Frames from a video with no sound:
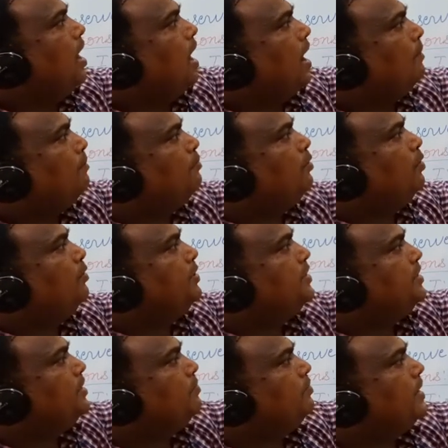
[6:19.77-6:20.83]

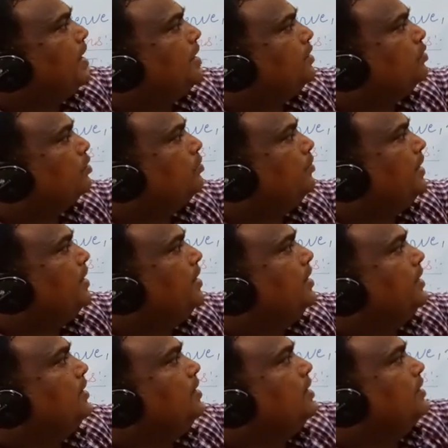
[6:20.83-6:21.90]
ammonium
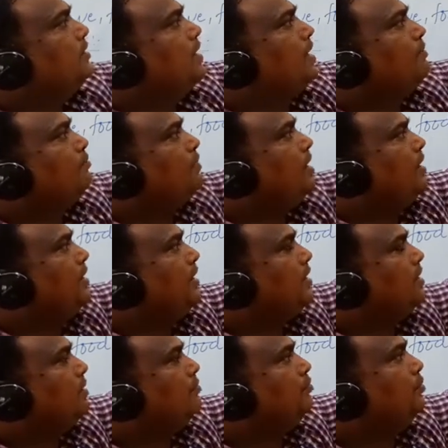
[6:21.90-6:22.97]
dichromate. Thermal
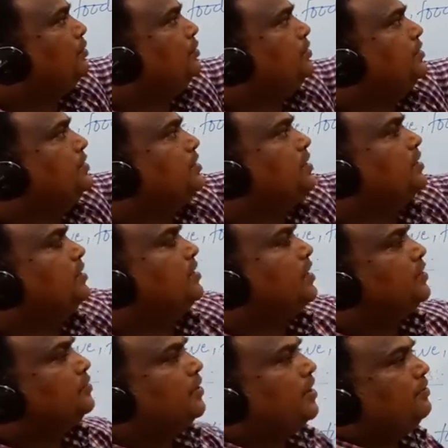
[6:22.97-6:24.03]
decomposition.
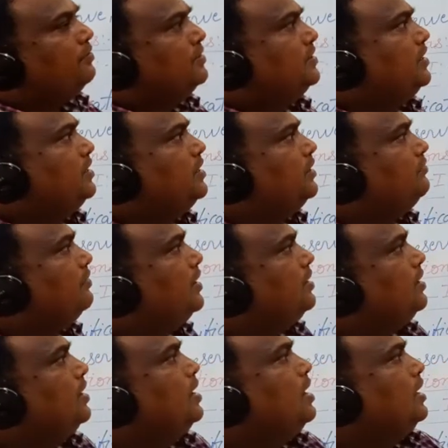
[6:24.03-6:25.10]
That's why we say that
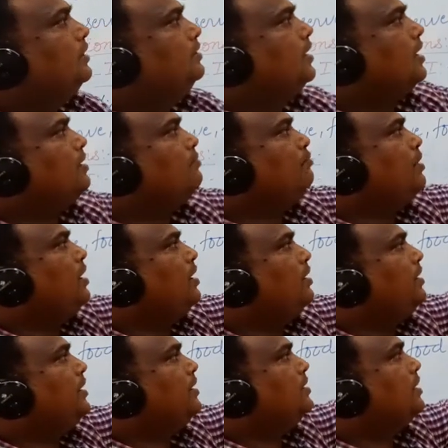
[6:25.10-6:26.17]
one, thermal
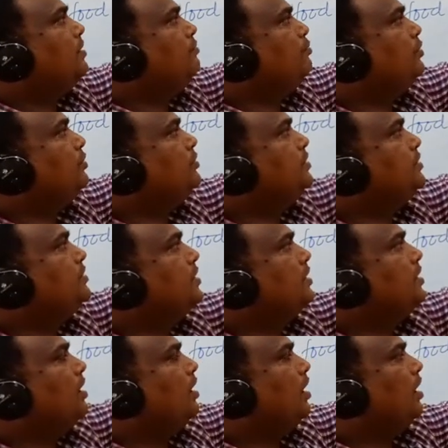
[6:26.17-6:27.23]
decomposition